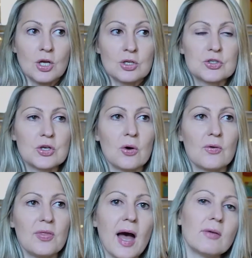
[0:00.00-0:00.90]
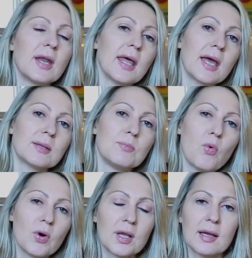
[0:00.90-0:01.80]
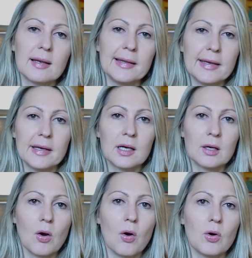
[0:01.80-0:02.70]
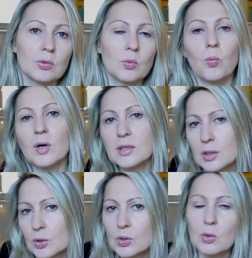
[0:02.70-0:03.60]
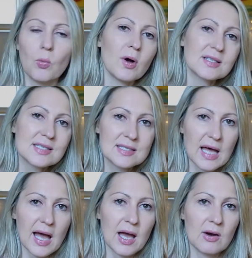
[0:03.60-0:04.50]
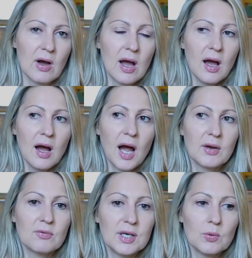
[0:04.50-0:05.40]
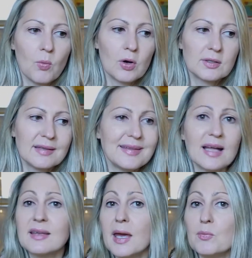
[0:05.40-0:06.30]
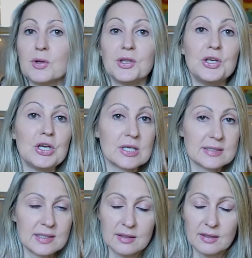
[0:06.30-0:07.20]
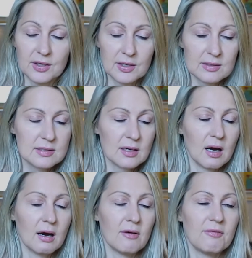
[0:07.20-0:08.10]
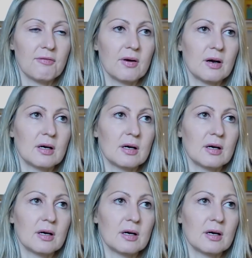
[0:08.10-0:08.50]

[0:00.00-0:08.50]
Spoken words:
So now that I got more clear on what look, what style I really want, and that came with years and years of